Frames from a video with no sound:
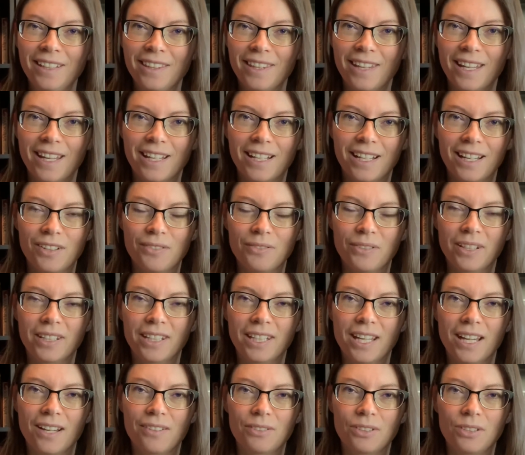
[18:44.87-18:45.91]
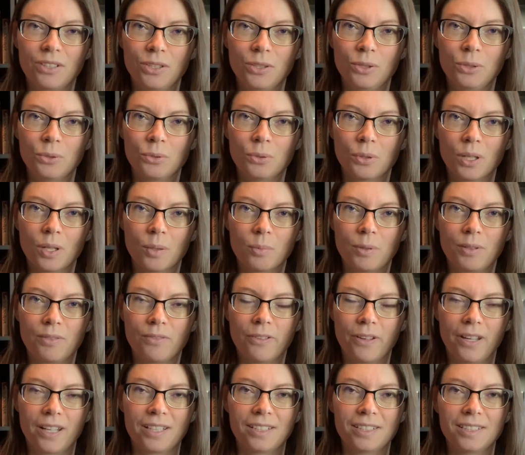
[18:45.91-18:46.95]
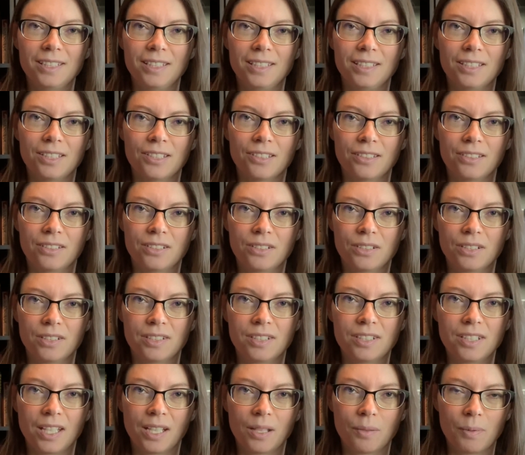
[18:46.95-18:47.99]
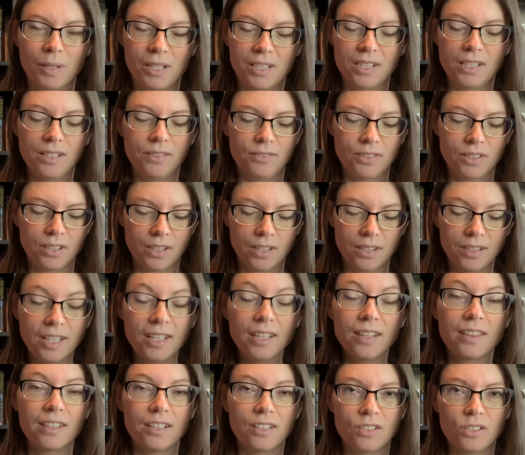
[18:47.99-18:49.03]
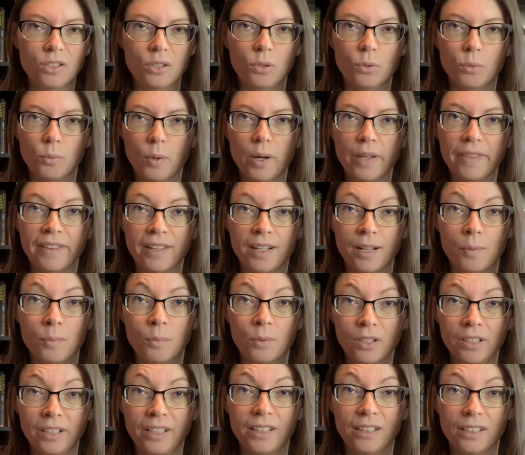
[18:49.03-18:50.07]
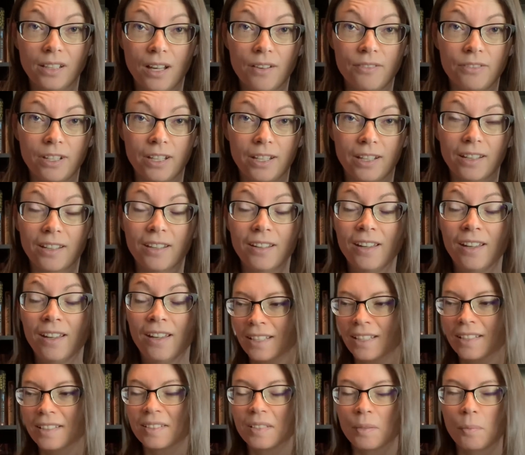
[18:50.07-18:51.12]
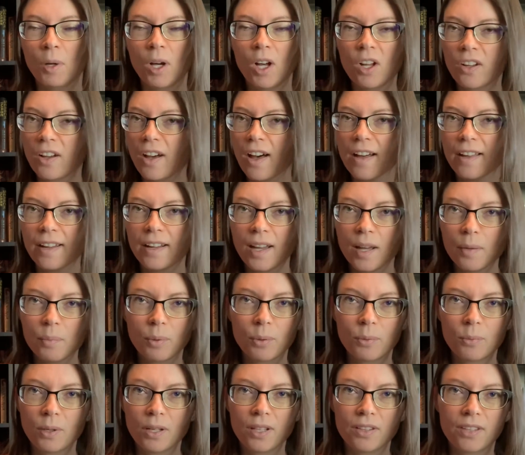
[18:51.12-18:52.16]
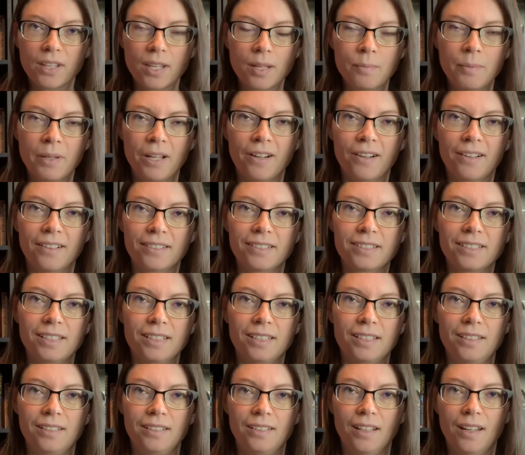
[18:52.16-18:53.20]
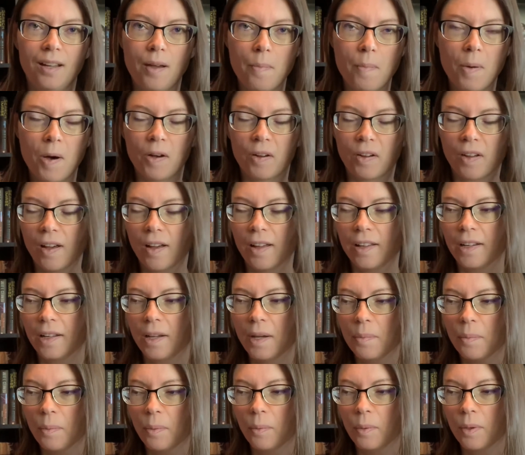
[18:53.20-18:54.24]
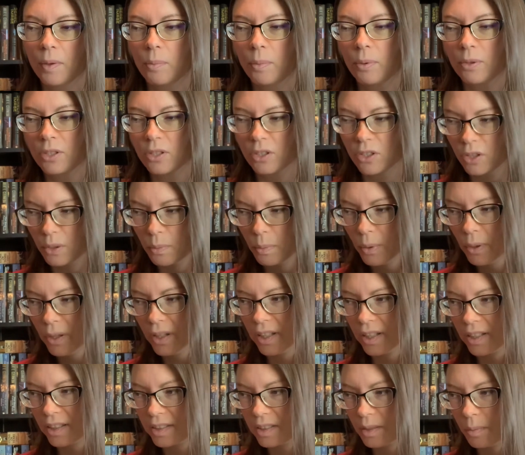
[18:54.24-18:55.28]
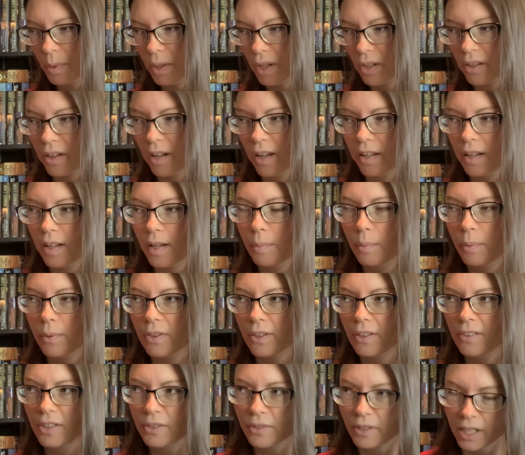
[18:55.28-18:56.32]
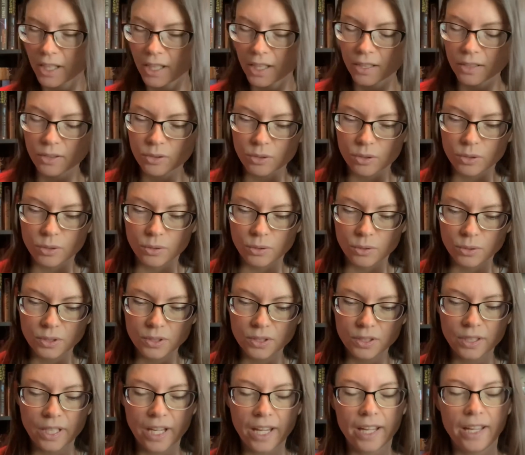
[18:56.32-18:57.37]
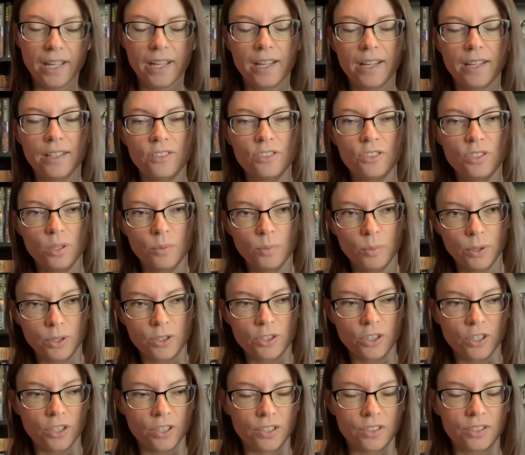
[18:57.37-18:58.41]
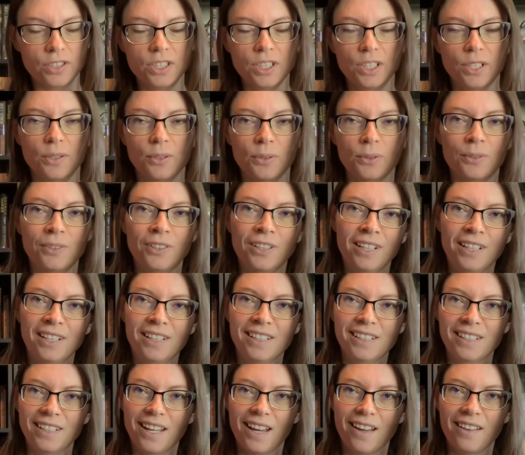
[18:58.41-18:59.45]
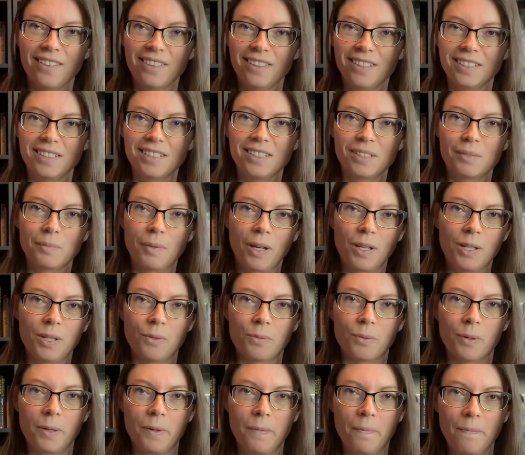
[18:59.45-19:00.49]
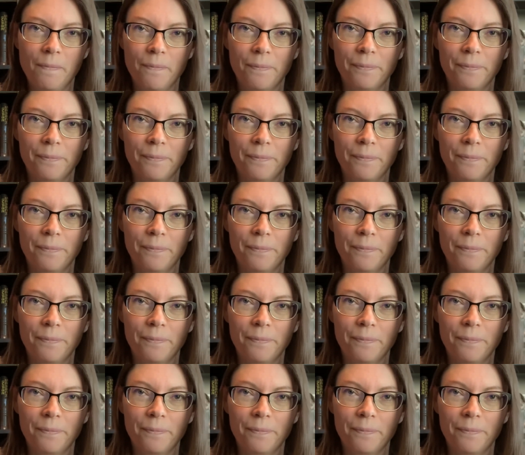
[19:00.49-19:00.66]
that I finally have a new urban fantasy series to sink my teeth into, one that I'm really loving. Because I'm all caught up with Kim Harrison, I'm all caught up with Patricia Briggs, I'm all caught up with Ilona Andrews, and Jim Butcher, so yeah, this is my new one.